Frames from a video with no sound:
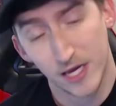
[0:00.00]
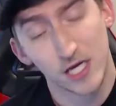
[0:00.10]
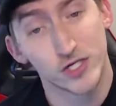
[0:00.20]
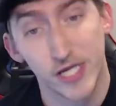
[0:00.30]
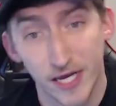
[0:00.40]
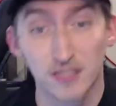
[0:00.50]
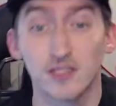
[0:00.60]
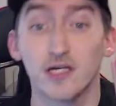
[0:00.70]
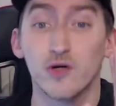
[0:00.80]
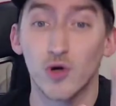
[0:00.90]
she acts
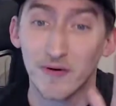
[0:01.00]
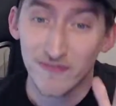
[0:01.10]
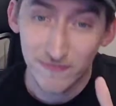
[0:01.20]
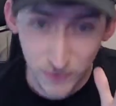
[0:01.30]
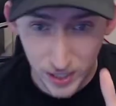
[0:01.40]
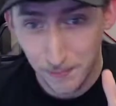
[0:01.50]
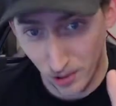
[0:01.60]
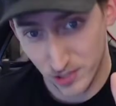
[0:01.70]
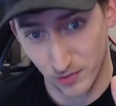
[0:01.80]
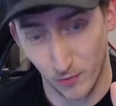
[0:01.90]
like a normal freaking
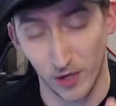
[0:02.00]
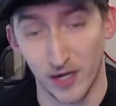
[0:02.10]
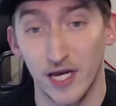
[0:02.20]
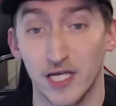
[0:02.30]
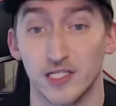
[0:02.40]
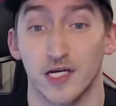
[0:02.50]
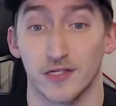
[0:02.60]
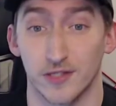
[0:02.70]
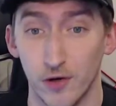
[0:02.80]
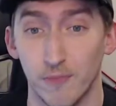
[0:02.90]
person would.
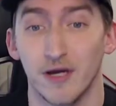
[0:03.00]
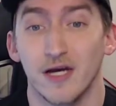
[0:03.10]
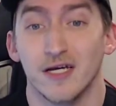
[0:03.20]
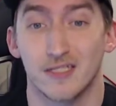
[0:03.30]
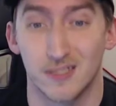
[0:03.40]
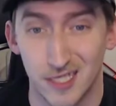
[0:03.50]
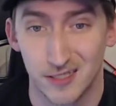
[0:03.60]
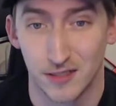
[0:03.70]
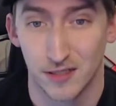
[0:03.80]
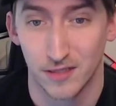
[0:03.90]
Says, nope,
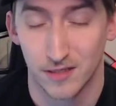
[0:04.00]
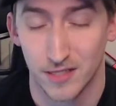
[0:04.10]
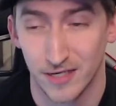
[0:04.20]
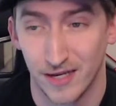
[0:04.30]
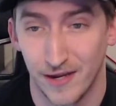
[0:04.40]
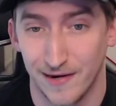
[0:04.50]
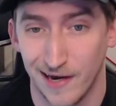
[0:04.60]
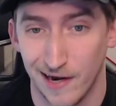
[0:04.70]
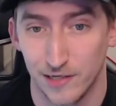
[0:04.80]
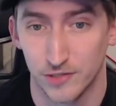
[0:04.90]
sits on the thing and
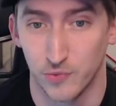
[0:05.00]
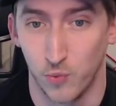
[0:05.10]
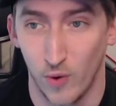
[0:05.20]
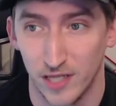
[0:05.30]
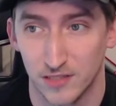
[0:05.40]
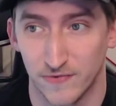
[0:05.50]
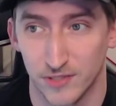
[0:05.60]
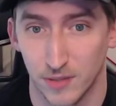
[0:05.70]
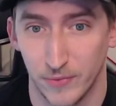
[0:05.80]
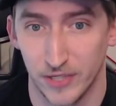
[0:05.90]
kind of just waits for
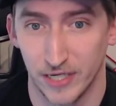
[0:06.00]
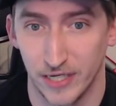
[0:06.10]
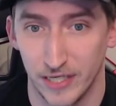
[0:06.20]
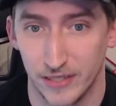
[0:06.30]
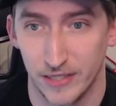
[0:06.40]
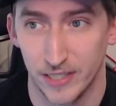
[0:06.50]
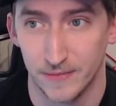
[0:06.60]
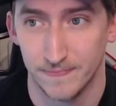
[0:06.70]
someone to get there.